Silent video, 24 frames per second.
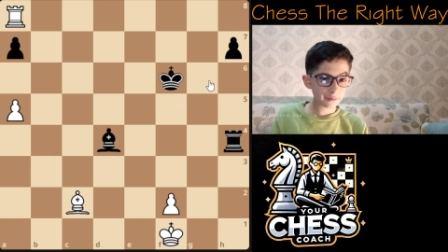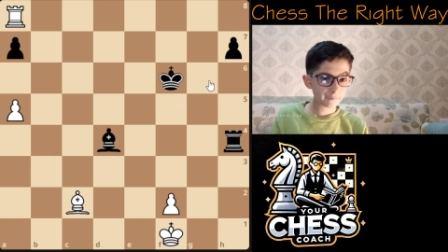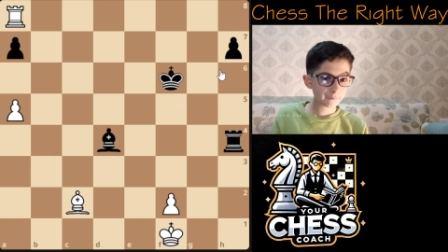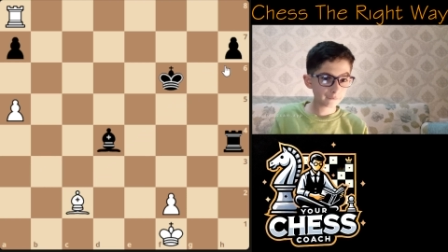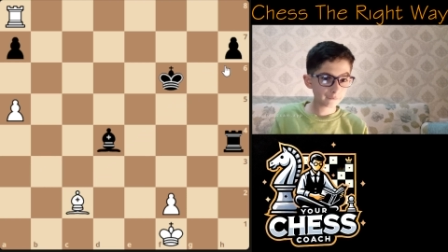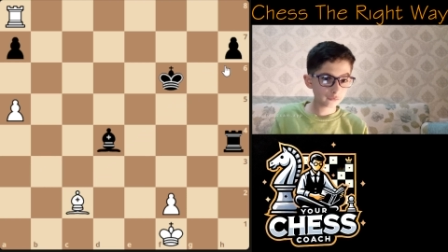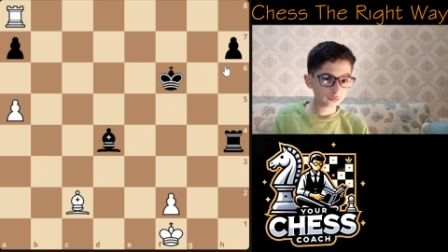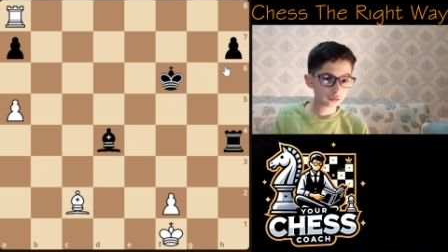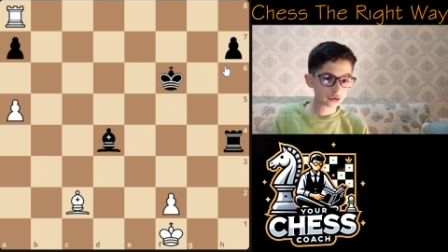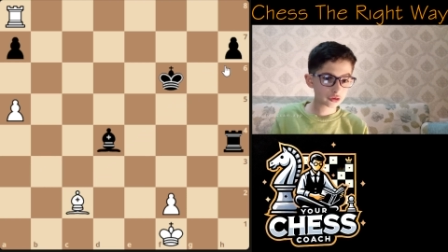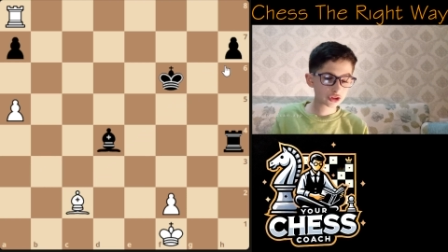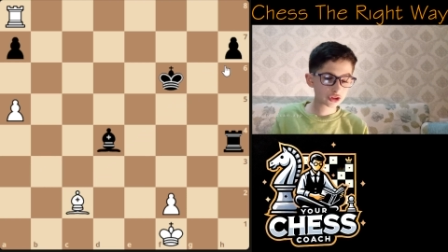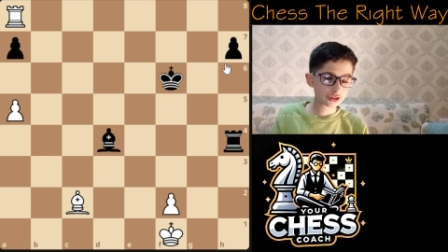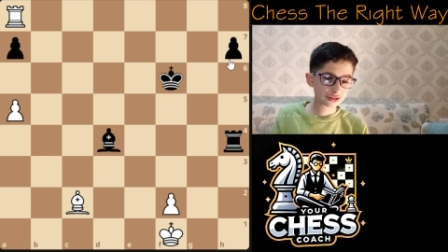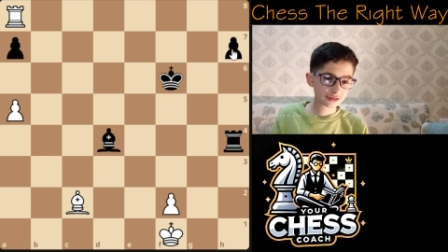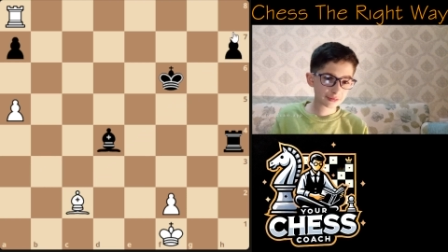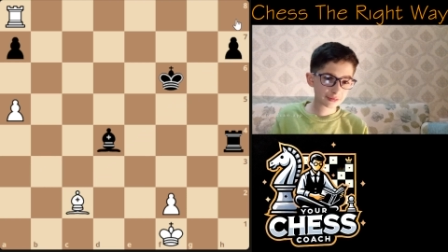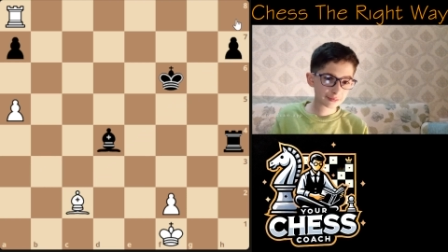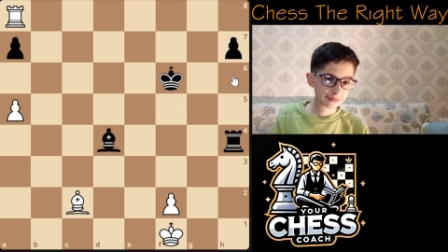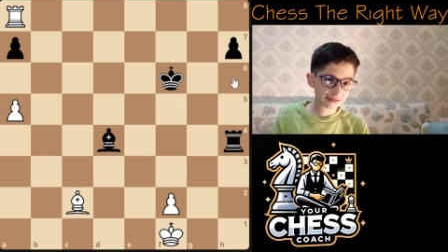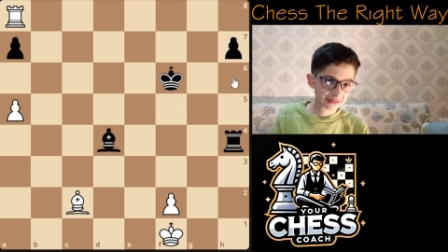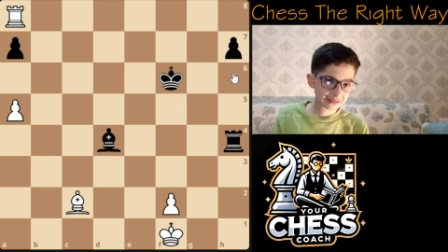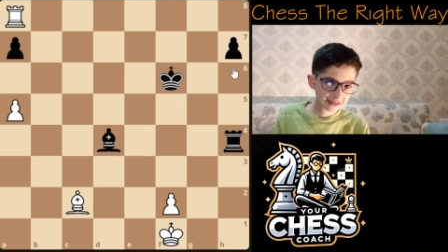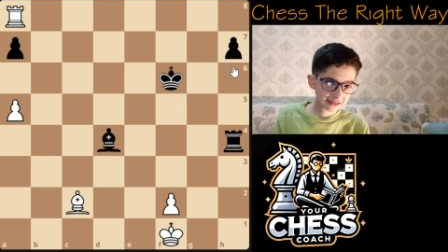which is a
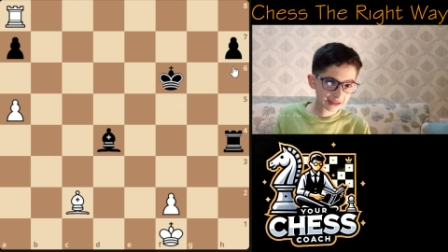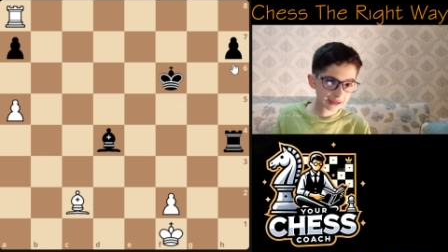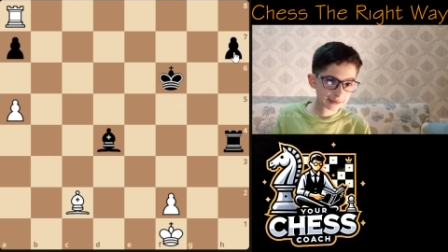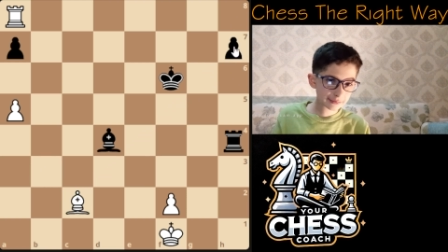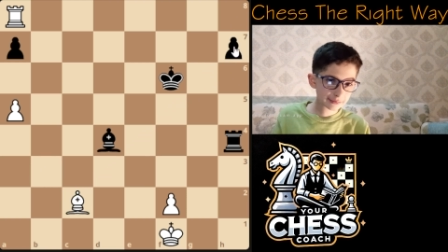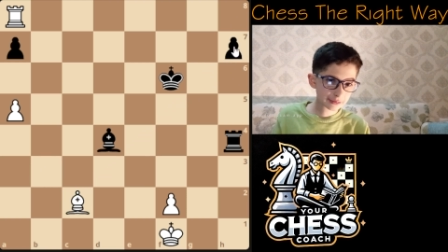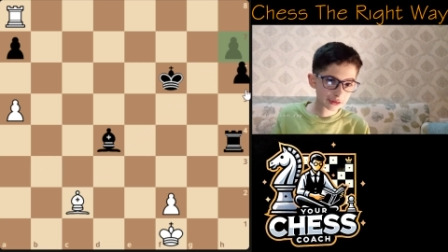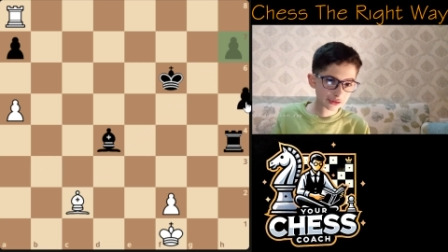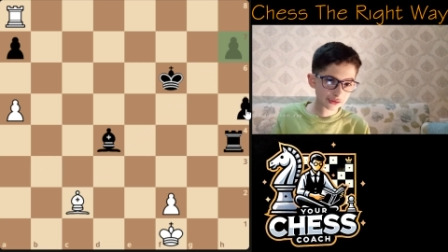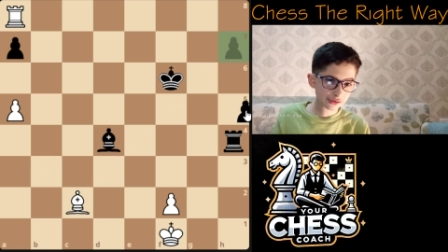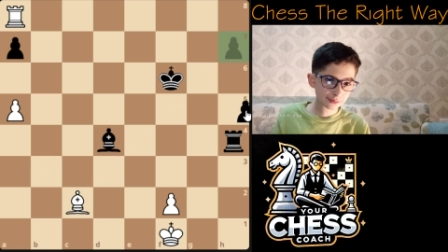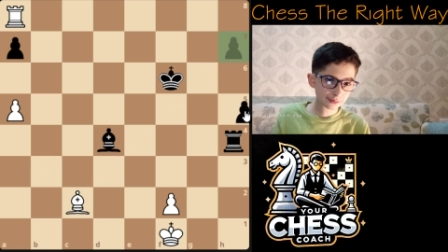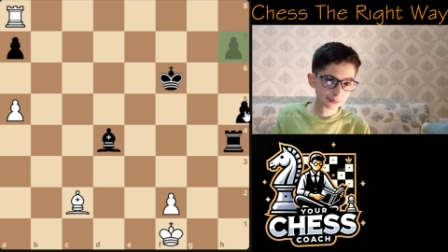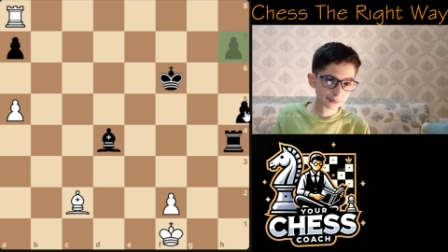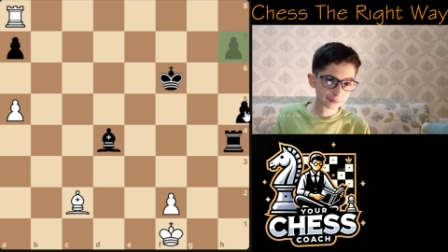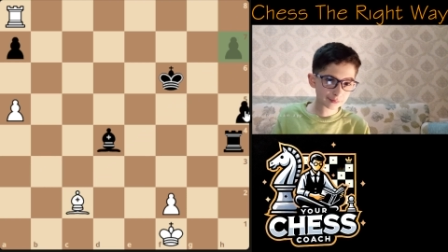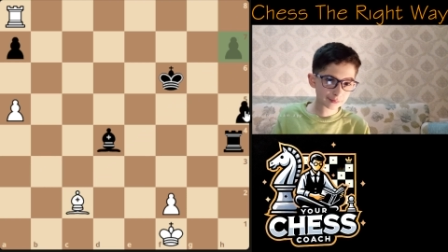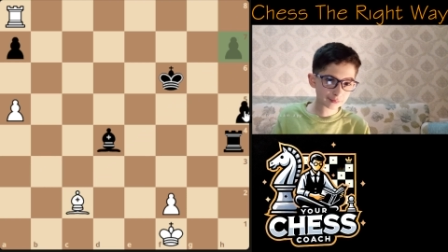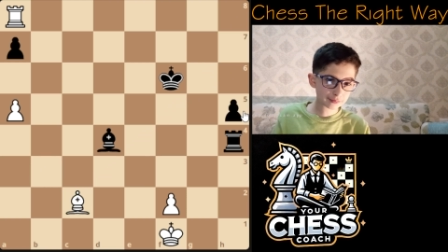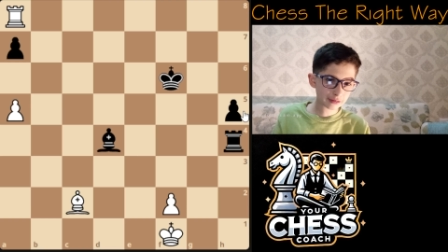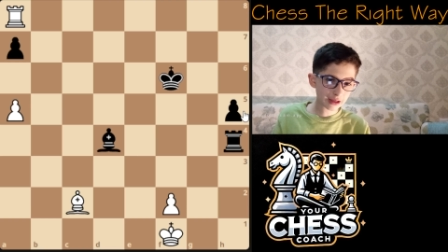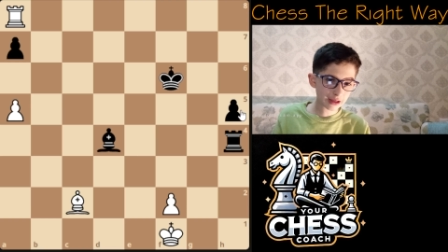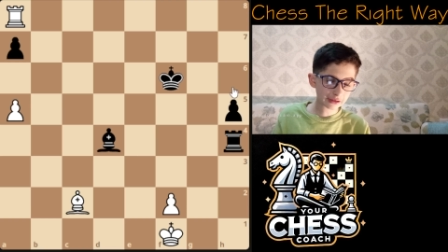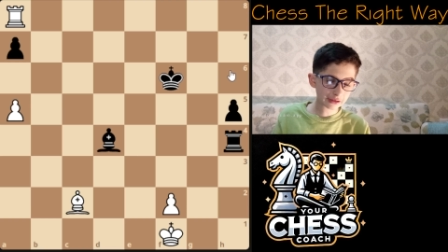mistake because
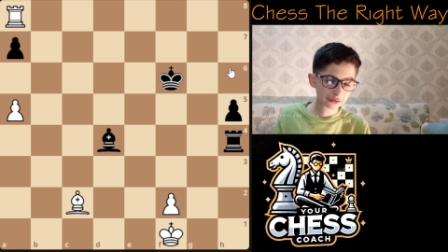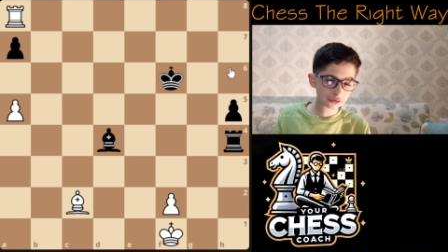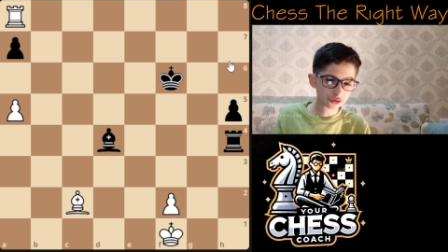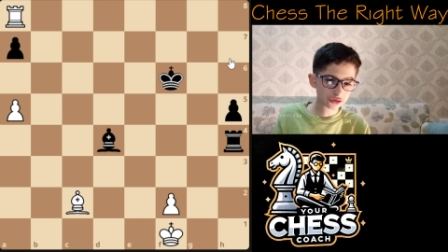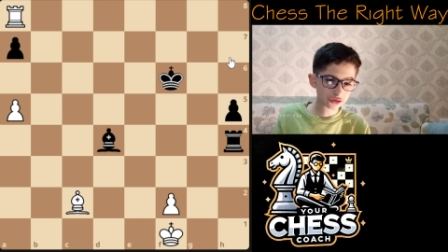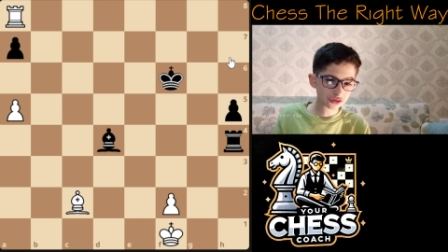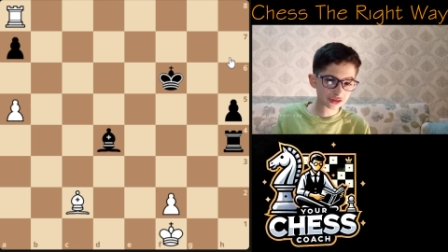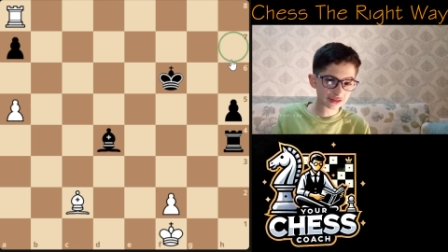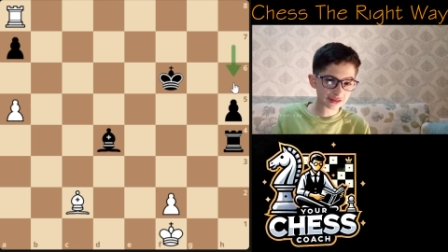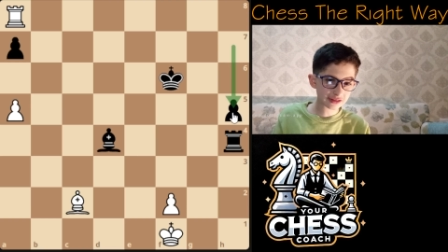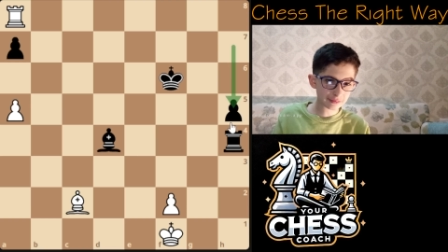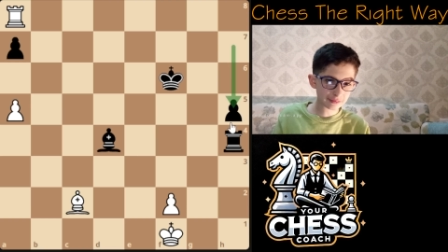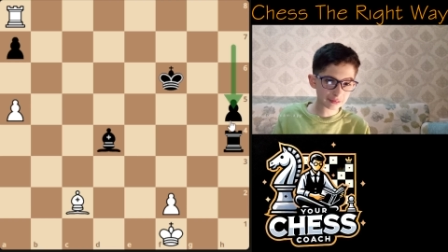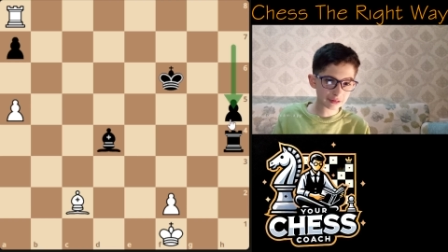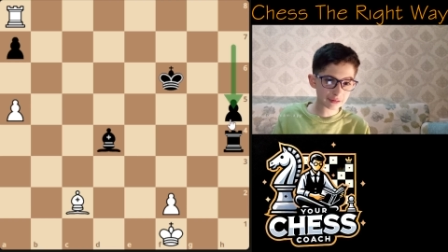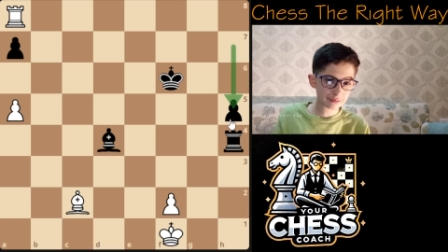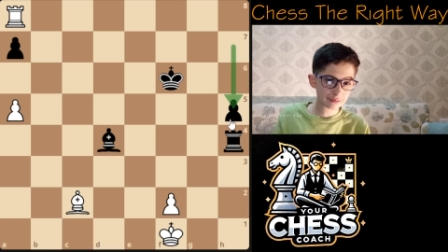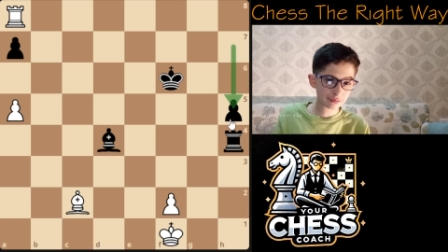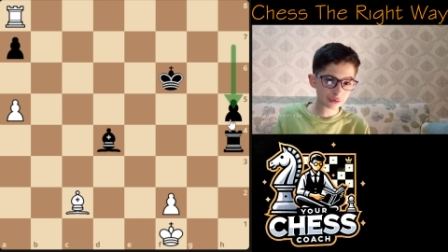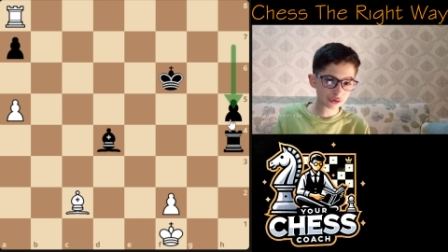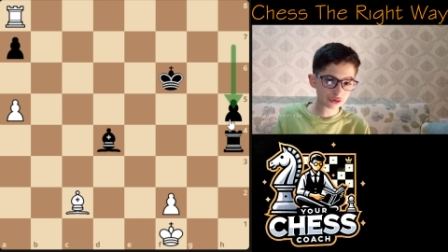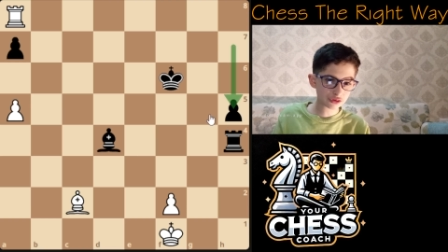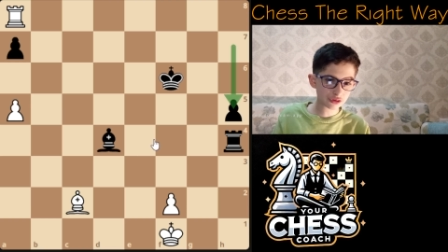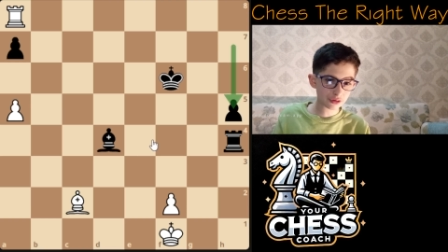black could simply
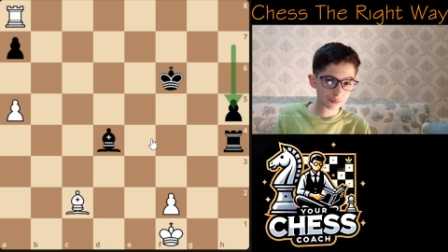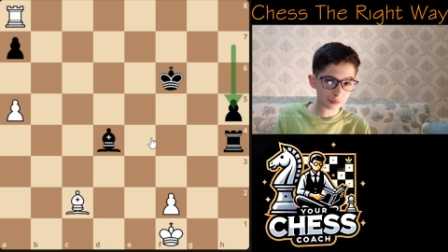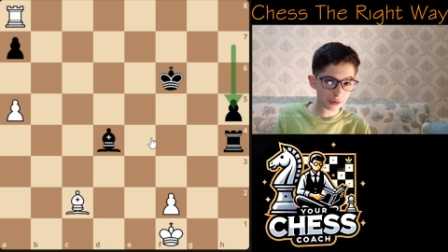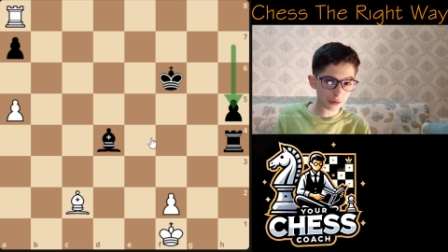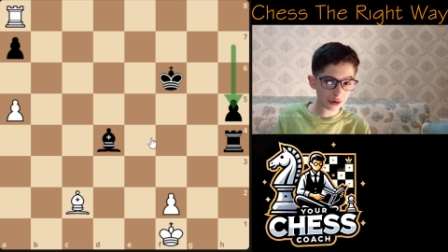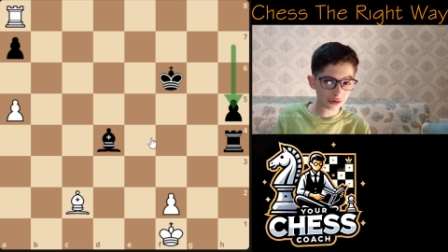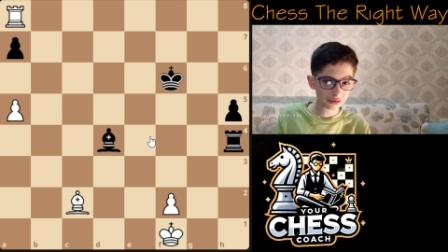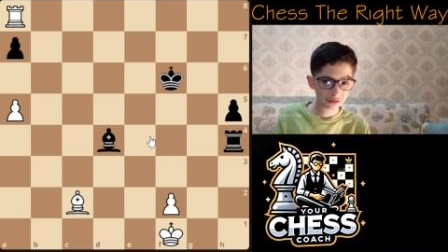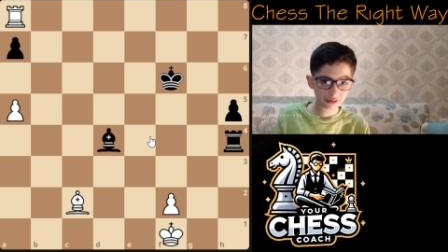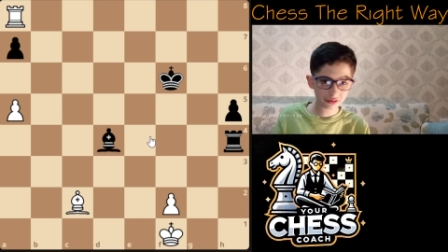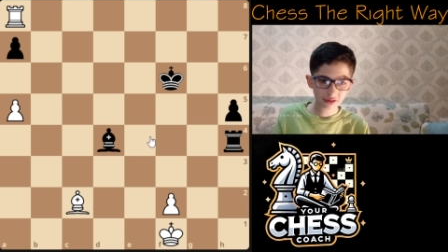push the pawn.